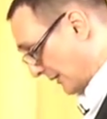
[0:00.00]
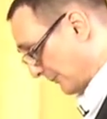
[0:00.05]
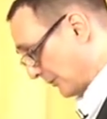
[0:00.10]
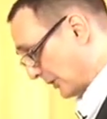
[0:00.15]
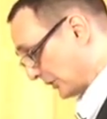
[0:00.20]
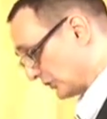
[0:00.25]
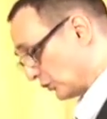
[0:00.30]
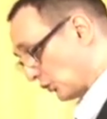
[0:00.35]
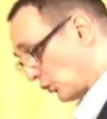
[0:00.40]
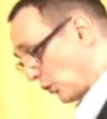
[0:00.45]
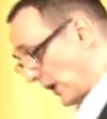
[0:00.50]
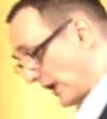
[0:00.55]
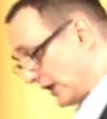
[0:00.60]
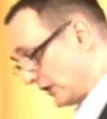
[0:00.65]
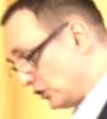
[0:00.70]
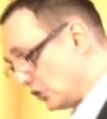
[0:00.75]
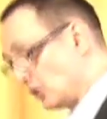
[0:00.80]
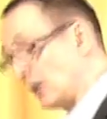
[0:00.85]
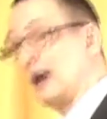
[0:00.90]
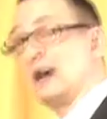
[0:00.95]
But
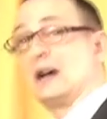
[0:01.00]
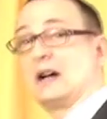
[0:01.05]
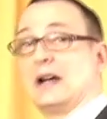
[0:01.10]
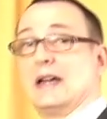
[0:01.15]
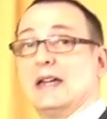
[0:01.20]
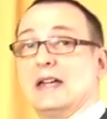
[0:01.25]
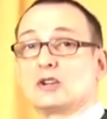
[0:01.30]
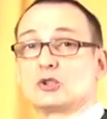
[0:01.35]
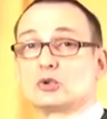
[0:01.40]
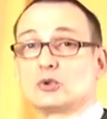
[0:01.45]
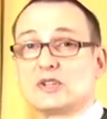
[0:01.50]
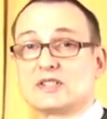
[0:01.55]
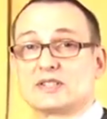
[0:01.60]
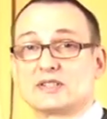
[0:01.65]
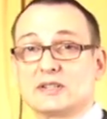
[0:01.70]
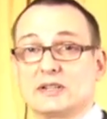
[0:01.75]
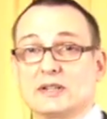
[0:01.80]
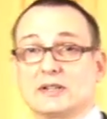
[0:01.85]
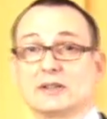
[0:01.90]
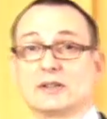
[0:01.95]
when you are a
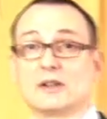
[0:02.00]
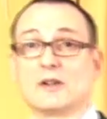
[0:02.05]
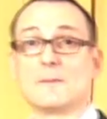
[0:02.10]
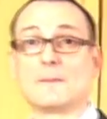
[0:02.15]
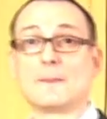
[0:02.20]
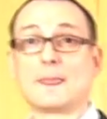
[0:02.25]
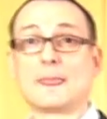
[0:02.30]
Christian,